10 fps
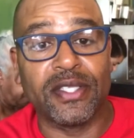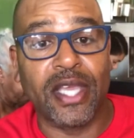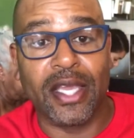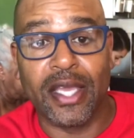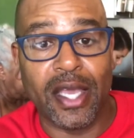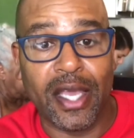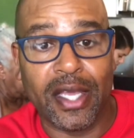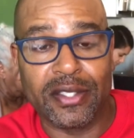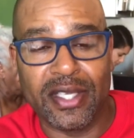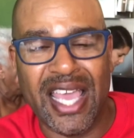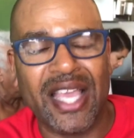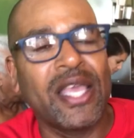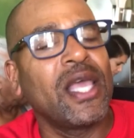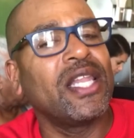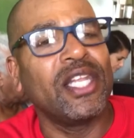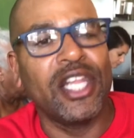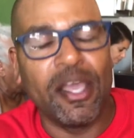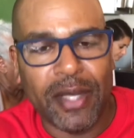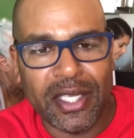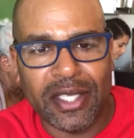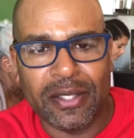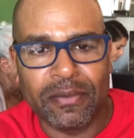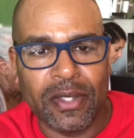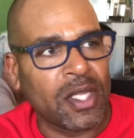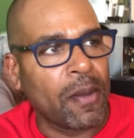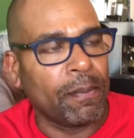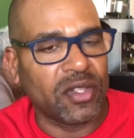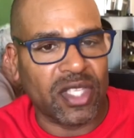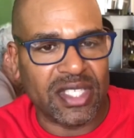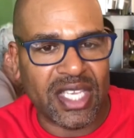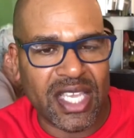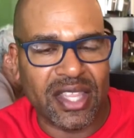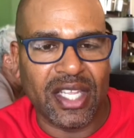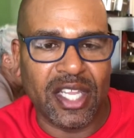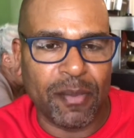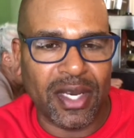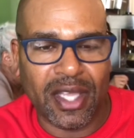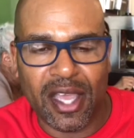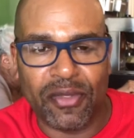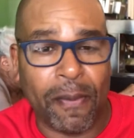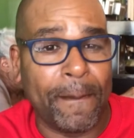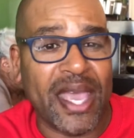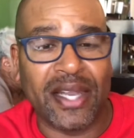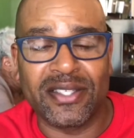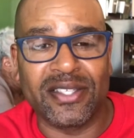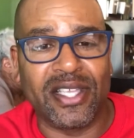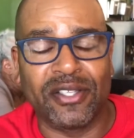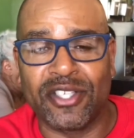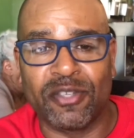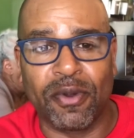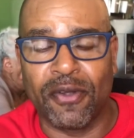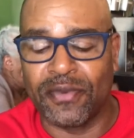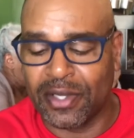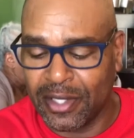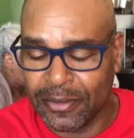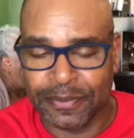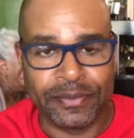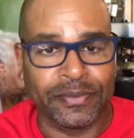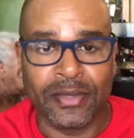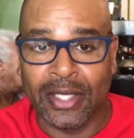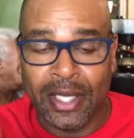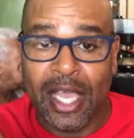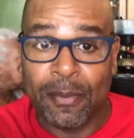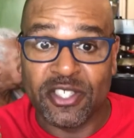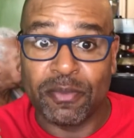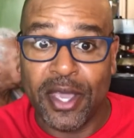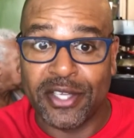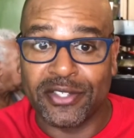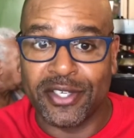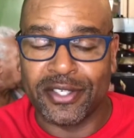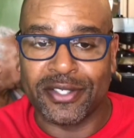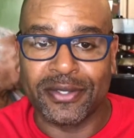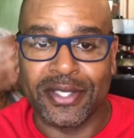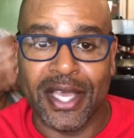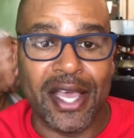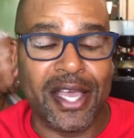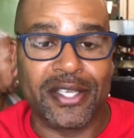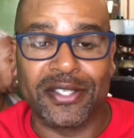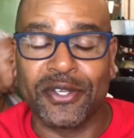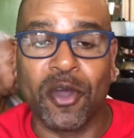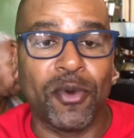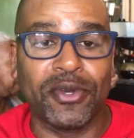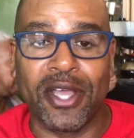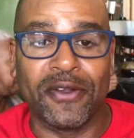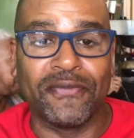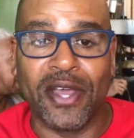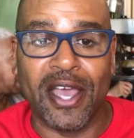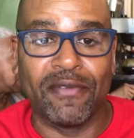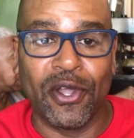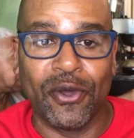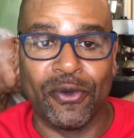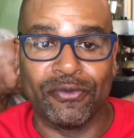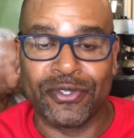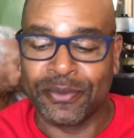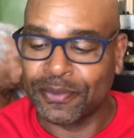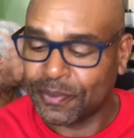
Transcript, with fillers: guys. Uh, lemony, but the tea and the lemon together balances out just perfectly. I'm gonna smash this. Guys, come on down to Five Loaves.